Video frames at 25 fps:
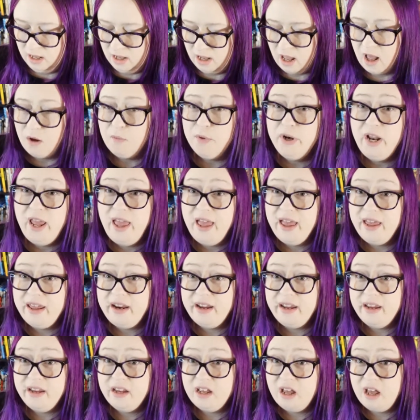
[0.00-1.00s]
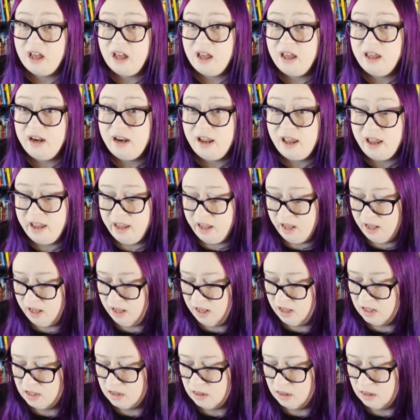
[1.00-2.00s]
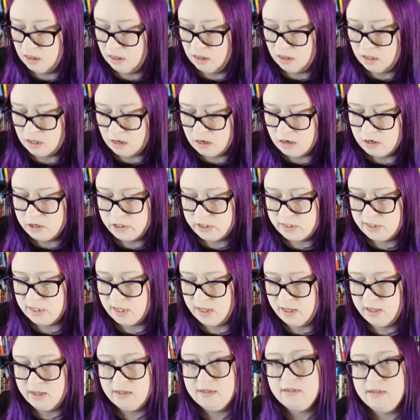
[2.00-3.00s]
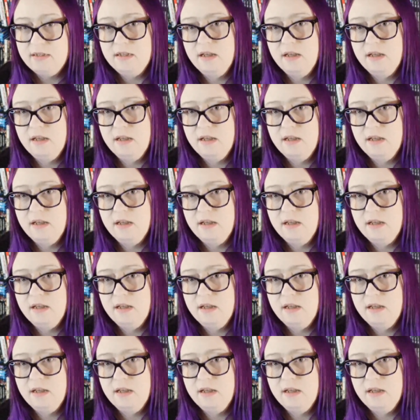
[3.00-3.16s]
I went ahead and got a large size